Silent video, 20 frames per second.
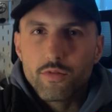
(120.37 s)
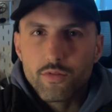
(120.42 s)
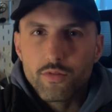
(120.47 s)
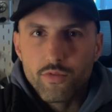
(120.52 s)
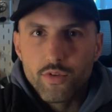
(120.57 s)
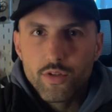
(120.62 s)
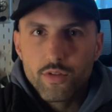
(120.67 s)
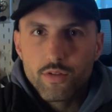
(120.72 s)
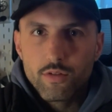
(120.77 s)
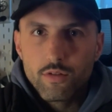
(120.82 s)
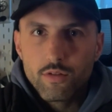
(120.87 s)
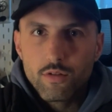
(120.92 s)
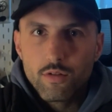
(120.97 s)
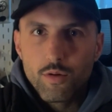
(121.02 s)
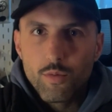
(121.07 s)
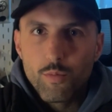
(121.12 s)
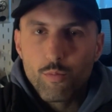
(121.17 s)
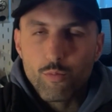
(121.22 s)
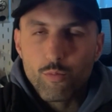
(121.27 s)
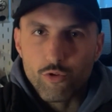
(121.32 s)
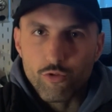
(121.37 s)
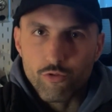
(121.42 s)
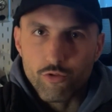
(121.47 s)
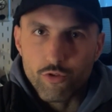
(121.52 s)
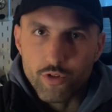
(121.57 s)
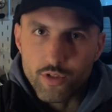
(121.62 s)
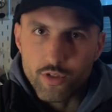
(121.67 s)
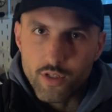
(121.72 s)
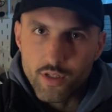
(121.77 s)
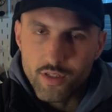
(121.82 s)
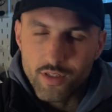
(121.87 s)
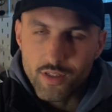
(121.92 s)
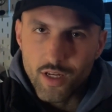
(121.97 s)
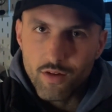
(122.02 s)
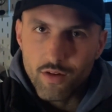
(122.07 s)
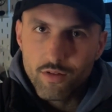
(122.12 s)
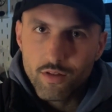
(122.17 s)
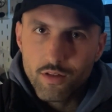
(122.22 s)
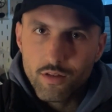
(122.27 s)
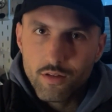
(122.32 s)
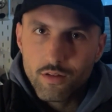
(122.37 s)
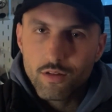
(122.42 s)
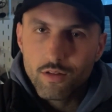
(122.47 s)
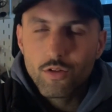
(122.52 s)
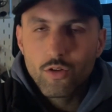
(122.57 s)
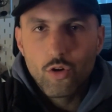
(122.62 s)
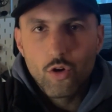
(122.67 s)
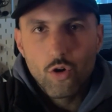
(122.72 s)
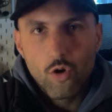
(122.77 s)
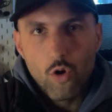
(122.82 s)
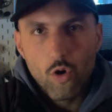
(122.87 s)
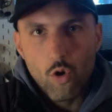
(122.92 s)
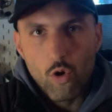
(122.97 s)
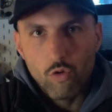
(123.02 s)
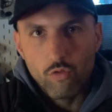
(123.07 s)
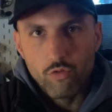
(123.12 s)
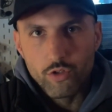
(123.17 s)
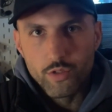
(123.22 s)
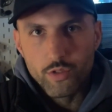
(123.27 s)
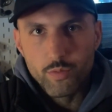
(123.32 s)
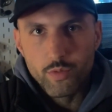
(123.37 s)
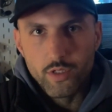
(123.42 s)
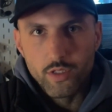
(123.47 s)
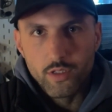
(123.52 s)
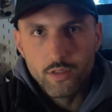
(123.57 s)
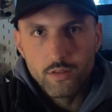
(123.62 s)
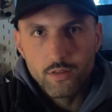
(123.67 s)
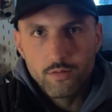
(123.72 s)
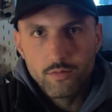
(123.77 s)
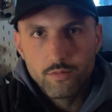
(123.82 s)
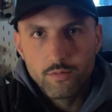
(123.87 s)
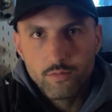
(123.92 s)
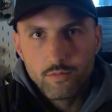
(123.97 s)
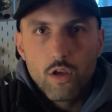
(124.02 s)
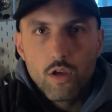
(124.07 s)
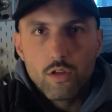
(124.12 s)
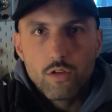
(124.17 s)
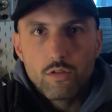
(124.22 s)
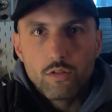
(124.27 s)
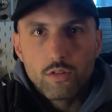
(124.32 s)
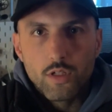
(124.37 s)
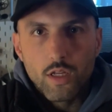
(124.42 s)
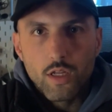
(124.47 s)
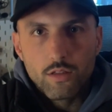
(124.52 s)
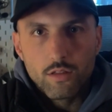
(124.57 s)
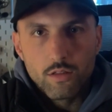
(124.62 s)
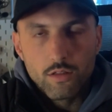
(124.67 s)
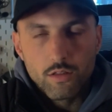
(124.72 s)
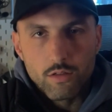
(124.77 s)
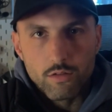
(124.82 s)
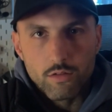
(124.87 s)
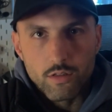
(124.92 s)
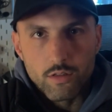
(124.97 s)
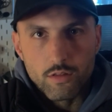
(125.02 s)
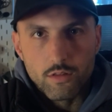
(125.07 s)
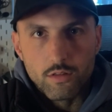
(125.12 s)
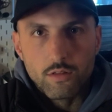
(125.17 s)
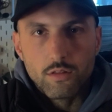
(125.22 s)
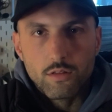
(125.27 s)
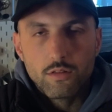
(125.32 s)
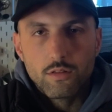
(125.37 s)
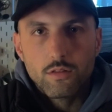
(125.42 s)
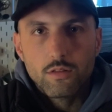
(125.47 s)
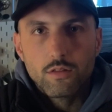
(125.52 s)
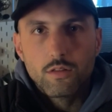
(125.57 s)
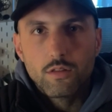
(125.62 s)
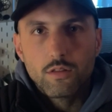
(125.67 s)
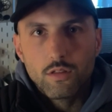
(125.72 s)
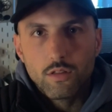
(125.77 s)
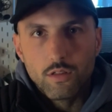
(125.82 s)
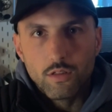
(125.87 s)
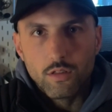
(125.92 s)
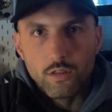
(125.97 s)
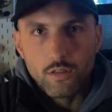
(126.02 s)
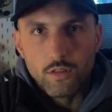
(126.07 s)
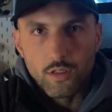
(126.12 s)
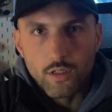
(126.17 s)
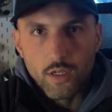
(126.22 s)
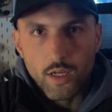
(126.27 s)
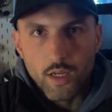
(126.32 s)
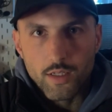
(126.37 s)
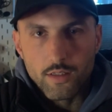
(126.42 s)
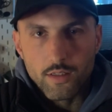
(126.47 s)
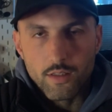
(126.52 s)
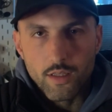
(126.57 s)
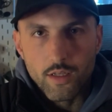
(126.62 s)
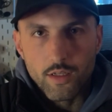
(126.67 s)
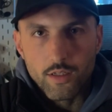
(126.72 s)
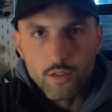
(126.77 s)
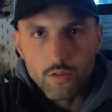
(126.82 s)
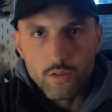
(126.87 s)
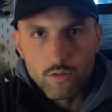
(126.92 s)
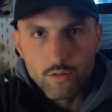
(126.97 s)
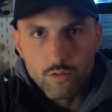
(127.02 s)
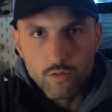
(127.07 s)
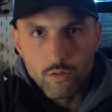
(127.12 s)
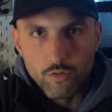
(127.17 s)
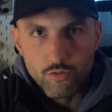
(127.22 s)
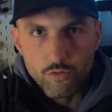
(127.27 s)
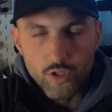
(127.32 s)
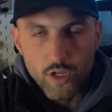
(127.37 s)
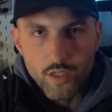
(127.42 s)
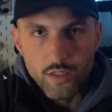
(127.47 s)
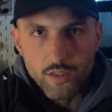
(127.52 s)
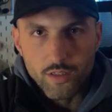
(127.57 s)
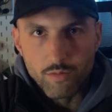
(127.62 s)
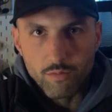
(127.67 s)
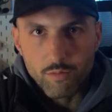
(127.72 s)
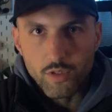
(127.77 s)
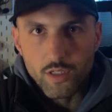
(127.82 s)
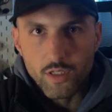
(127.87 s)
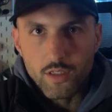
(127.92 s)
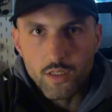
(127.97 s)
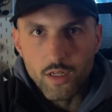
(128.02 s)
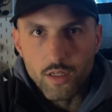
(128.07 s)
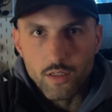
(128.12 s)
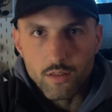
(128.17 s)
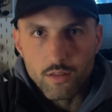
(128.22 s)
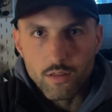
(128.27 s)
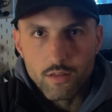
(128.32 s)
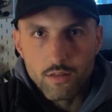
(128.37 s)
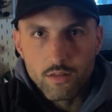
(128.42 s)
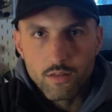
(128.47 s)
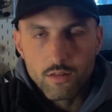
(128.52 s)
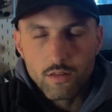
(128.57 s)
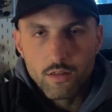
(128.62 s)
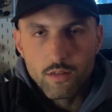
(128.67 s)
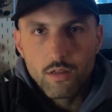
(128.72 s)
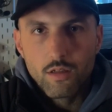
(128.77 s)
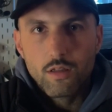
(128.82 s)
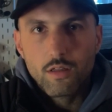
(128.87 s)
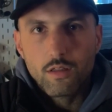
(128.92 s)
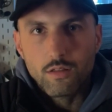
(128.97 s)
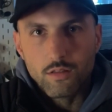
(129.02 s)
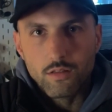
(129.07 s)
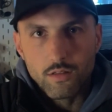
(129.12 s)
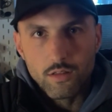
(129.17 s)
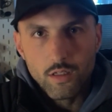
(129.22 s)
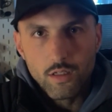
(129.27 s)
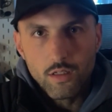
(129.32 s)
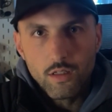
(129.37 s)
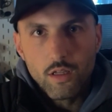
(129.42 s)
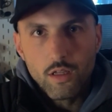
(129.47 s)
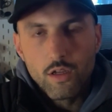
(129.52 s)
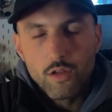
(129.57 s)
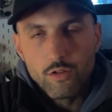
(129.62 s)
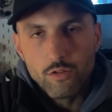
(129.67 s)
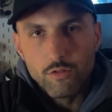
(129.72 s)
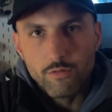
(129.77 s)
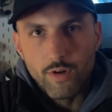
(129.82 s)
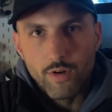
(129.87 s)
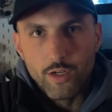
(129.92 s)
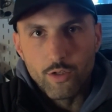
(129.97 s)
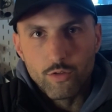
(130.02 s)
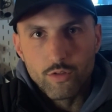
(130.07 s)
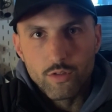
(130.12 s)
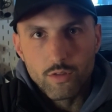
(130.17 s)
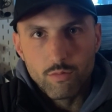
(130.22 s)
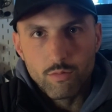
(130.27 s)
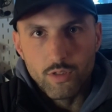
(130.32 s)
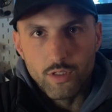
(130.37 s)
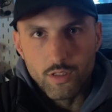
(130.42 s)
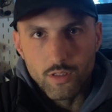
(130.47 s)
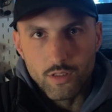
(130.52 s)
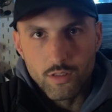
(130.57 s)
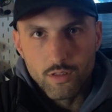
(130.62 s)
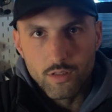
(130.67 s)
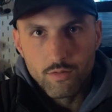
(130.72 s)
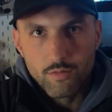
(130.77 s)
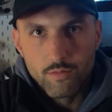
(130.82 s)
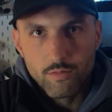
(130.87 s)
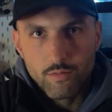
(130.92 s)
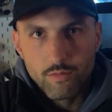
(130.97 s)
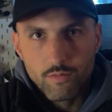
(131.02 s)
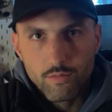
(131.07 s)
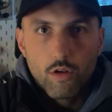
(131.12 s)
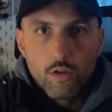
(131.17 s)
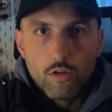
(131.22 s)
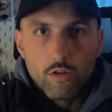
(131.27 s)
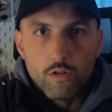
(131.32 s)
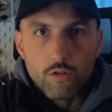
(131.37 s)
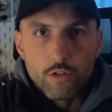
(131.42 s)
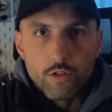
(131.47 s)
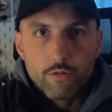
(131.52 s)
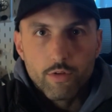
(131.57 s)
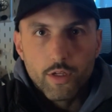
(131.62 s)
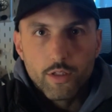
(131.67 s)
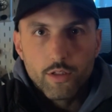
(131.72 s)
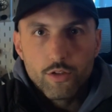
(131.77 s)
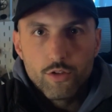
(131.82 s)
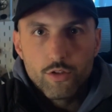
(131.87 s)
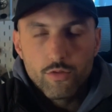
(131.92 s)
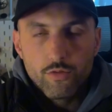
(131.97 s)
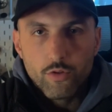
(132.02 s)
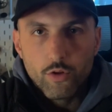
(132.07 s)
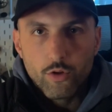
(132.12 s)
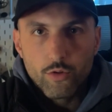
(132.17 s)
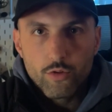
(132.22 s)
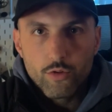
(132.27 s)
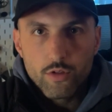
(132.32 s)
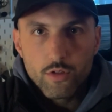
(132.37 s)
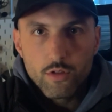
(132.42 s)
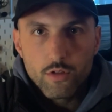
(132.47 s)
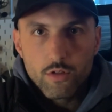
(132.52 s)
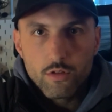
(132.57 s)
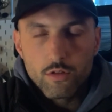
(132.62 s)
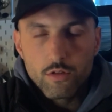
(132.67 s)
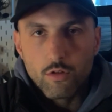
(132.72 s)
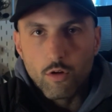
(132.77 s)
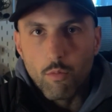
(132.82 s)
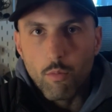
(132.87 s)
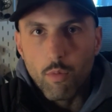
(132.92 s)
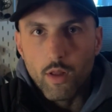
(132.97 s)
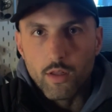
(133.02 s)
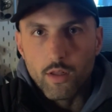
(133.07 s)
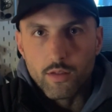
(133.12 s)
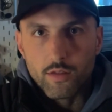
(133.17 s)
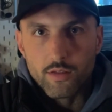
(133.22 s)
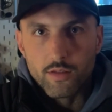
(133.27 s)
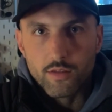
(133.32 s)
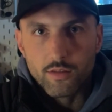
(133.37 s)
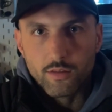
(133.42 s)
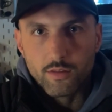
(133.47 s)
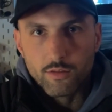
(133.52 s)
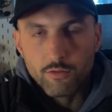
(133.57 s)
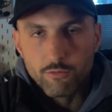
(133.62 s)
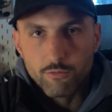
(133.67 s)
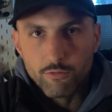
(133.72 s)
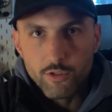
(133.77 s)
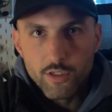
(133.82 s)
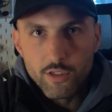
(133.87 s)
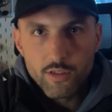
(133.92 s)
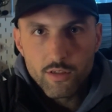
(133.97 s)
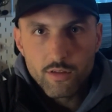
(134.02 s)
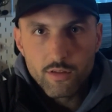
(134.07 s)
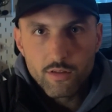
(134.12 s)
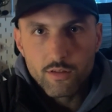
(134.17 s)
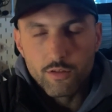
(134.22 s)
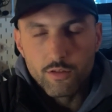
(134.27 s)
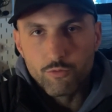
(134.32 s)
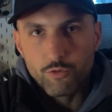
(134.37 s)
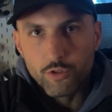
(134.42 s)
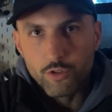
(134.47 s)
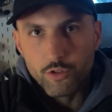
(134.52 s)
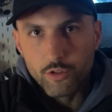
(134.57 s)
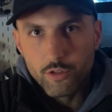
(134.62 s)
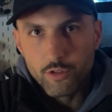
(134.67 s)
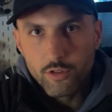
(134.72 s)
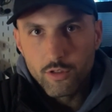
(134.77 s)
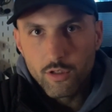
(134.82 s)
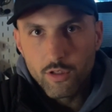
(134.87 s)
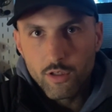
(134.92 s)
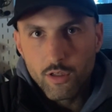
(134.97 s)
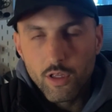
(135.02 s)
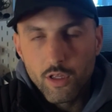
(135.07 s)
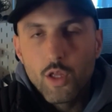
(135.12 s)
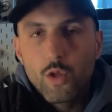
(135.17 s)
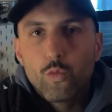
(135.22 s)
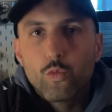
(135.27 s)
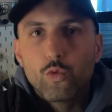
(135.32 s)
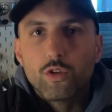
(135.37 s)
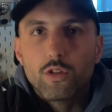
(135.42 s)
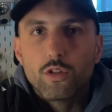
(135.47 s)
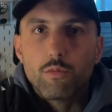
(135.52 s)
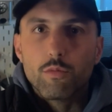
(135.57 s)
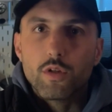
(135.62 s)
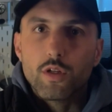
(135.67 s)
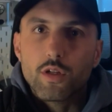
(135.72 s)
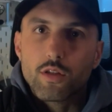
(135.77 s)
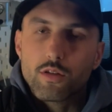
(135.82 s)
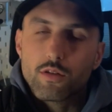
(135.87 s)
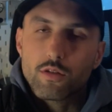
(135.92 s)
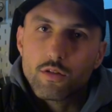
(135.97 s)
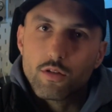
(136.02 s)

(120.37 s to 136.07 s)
investor prefers safety over speed. You're not interested in the high stakes of chasing big gains. Instead, you value stability. Your strategy focuses on balancing risks and return with a mix